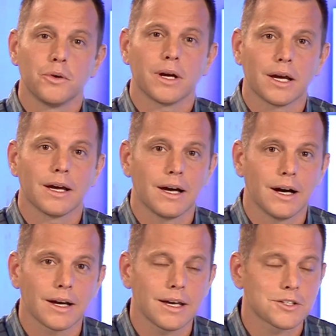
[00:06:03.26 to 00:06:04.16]
doing uh,
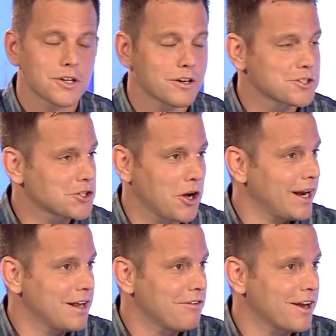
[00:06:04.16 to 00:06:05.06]
Kickstarters. Shawn,
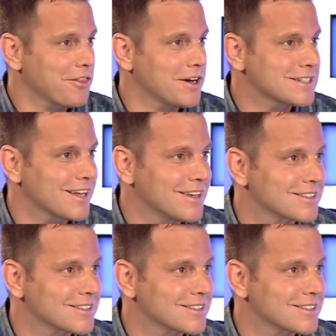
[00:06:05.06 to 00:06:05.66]
any final thoughts on